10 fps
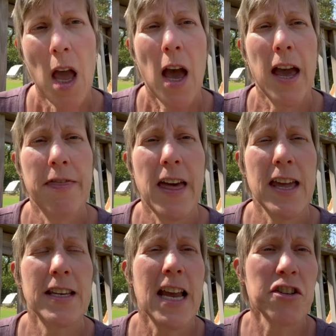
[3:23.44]
And
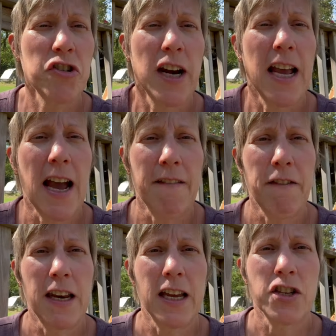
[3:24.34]
then yesterday I
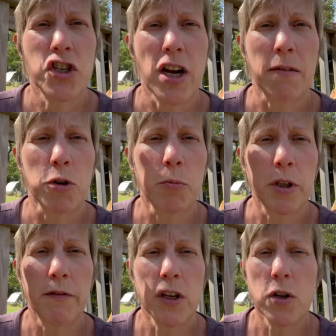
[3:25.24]
finished A Room
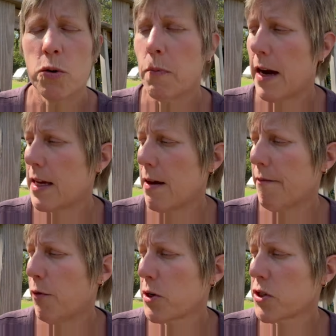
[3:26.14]
with a View by E.M.
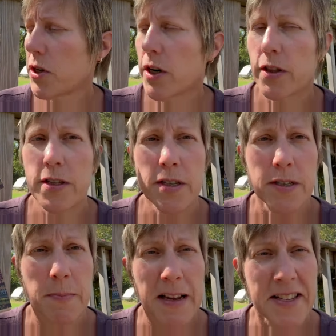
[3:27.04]
Forster. This
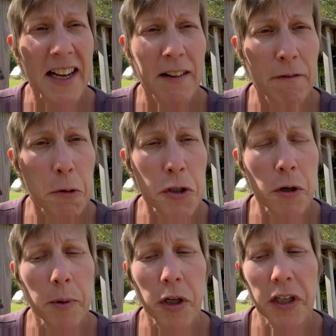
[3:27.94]
is my second
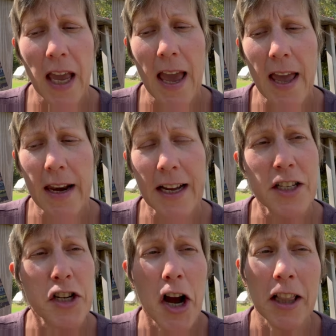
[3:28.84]
Forster book, and I
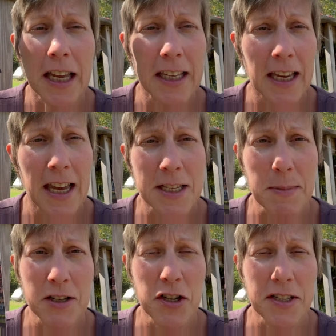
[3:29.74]
did not like it as
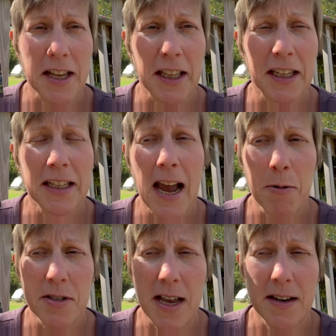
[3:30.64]
much as I liked
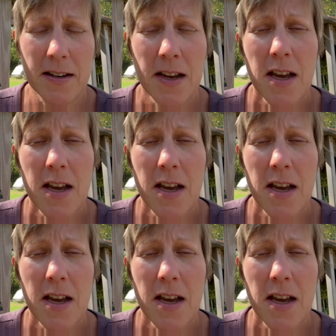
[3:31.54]
Howard's End.